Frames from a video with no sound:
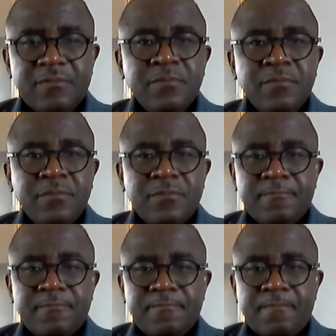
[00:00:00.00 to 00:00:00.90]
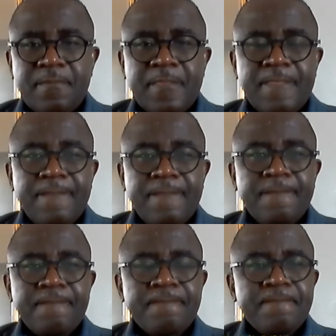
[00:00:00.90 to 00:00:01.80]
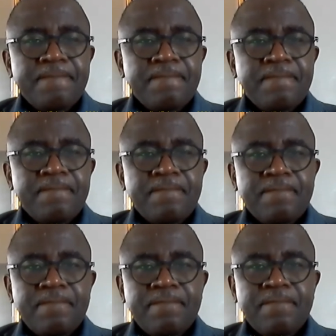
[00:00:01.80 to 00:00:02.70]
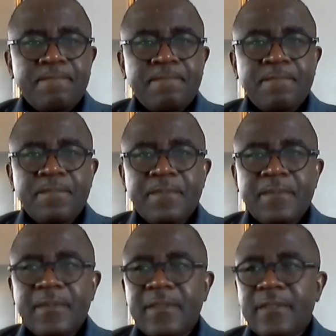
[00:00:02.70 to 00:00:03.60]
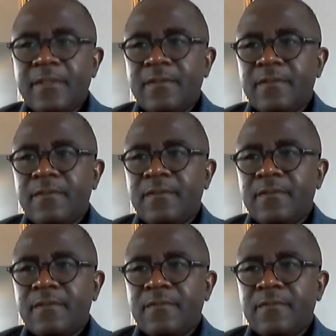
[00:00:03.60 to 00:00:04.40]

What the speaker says: (no one is talking)